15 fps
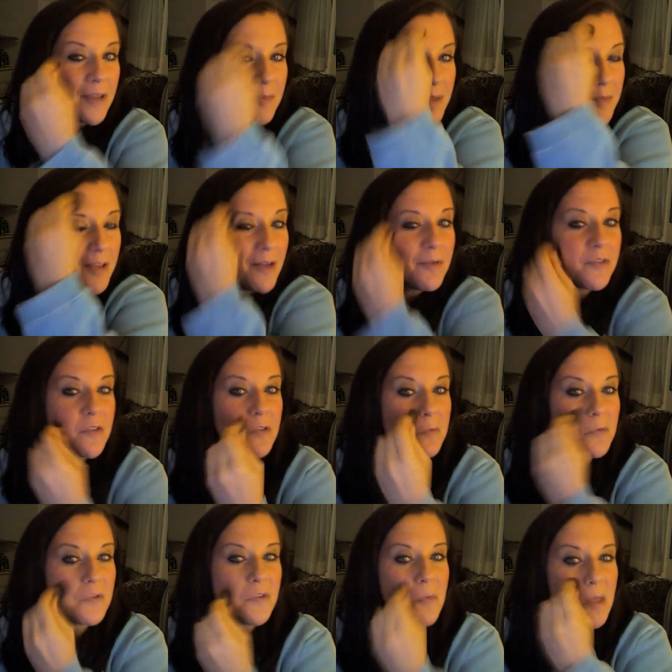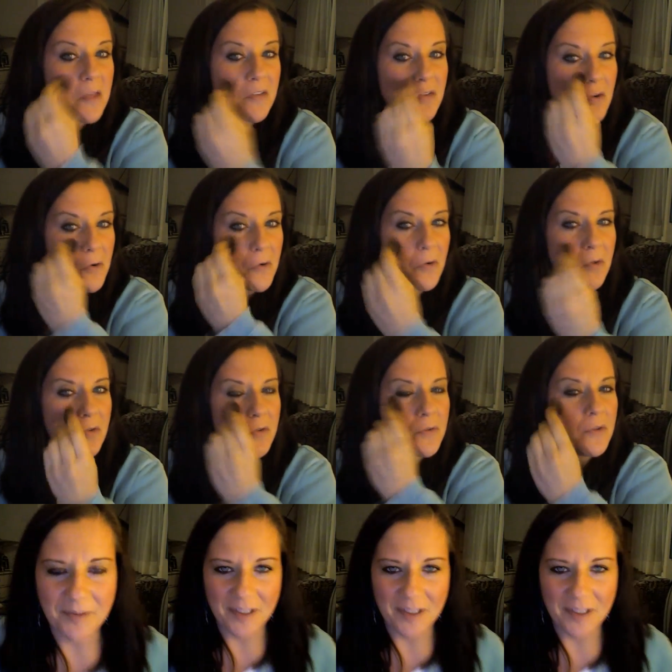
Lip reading: maybe I wasn't supposed to make circles.